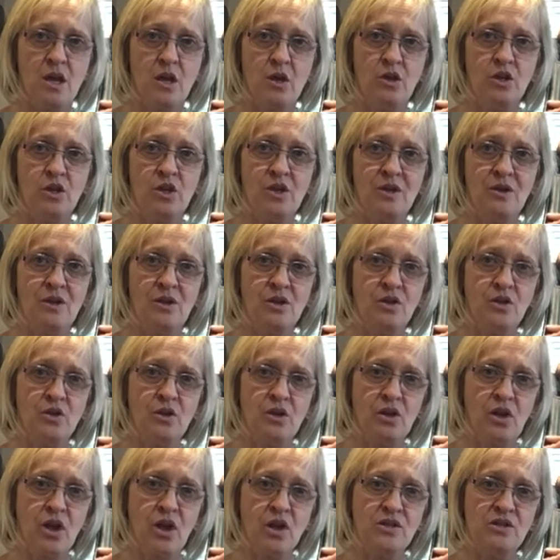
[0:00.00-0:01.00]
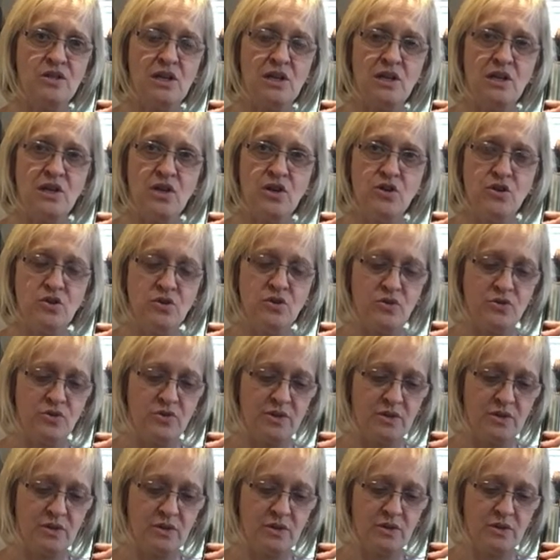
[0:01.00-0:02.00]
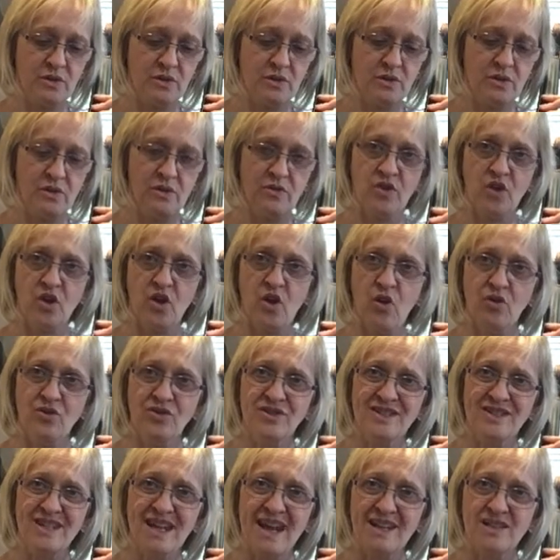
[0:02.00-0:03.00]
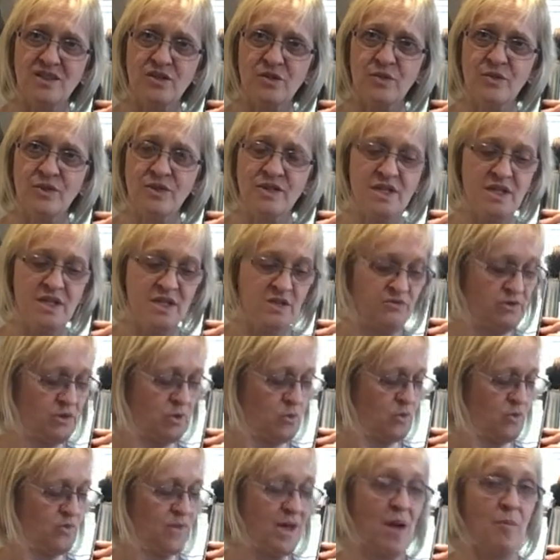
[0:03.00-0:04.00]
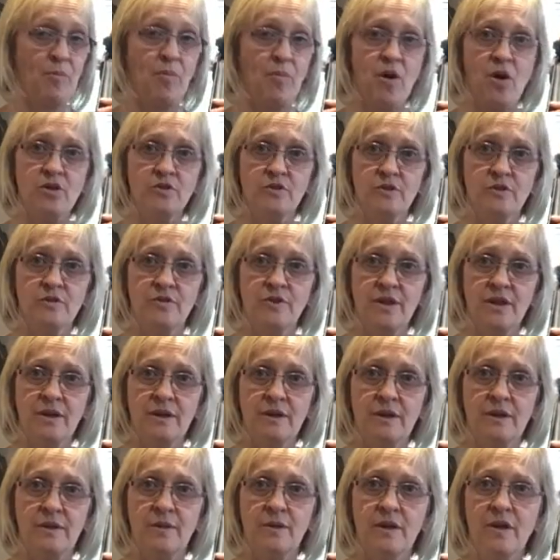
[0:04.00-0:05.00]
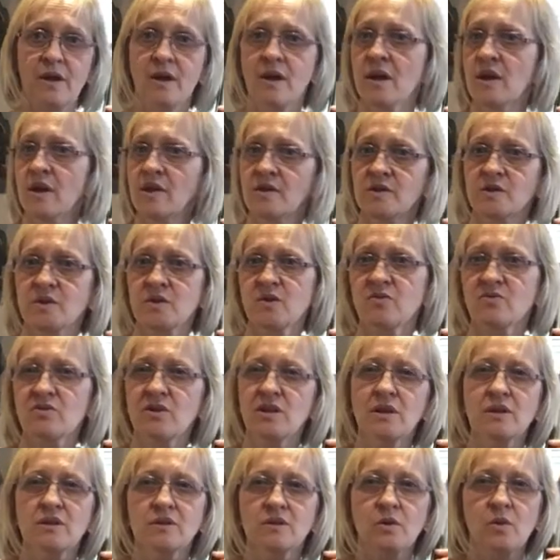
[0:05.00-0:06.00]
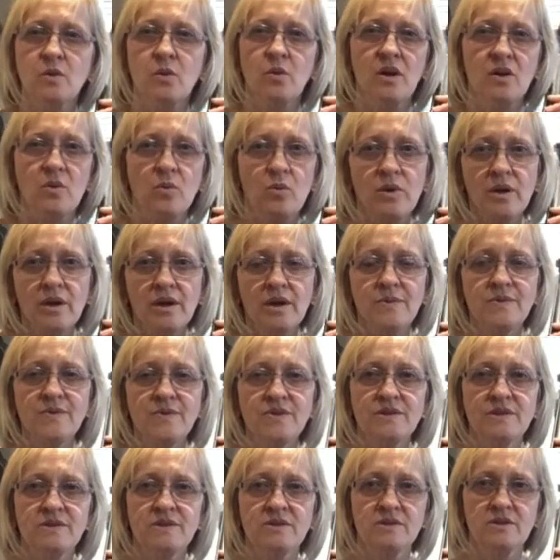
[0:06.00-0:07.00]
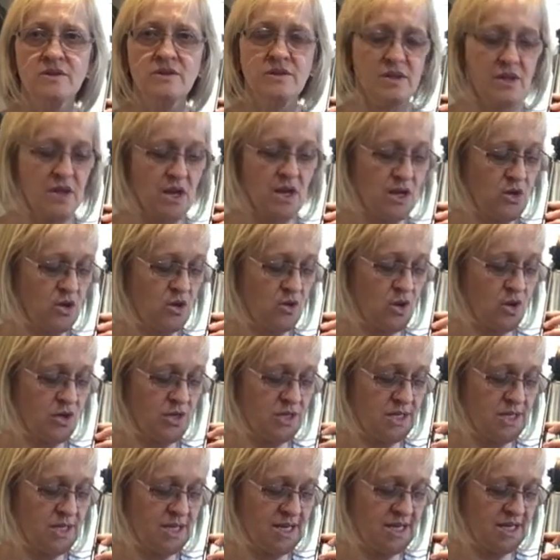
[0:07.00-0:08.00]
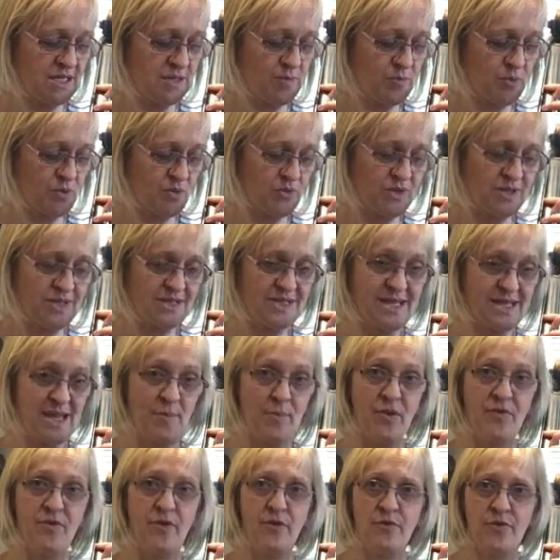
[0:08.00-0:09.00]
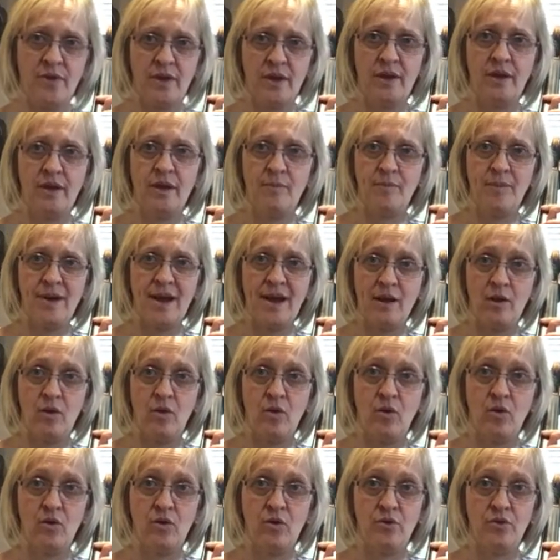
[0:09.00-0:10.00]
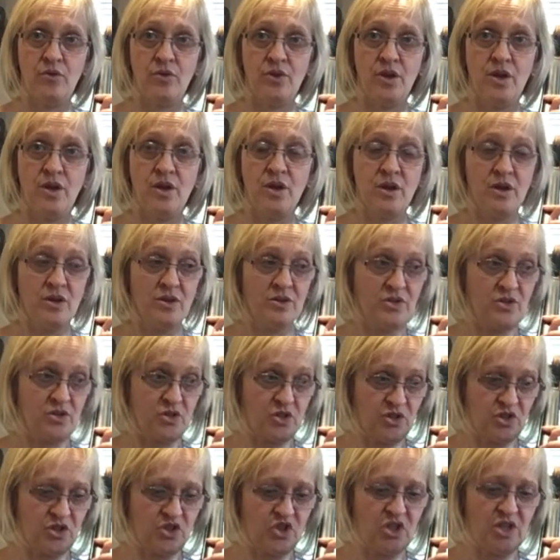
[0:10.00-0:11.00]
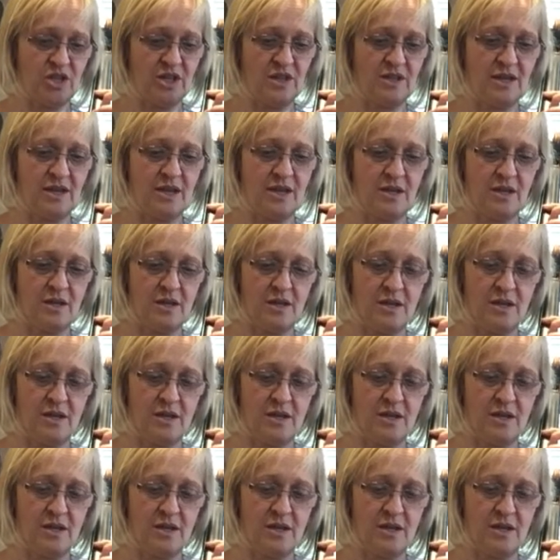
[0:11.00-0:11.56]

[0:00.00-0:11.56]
you're going to lose the contact on the D string with that part of the finger. So it really doesn't quite work in this instance, and you're going to need to put the tip of the finger back on to the G there.